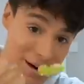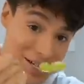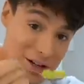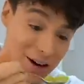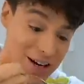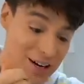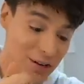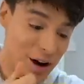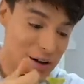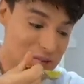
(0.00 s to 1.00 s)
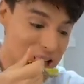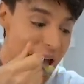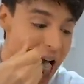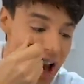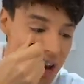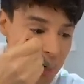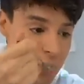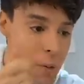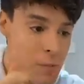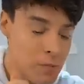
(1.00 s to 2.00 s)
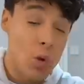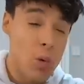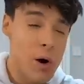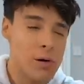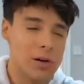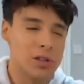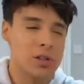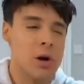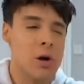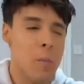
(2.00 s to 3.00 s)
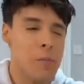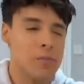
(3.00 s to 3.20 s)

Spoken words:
I start eating grapes. Wow, that's good.